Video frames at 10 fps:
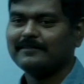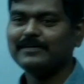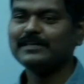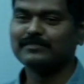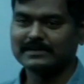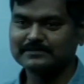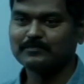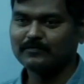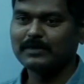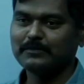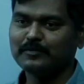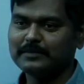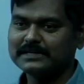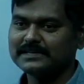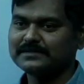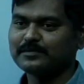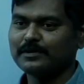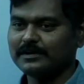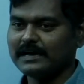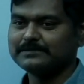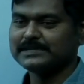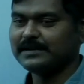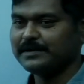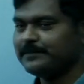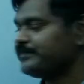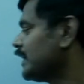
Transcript: visuals. My movements is going to capture it.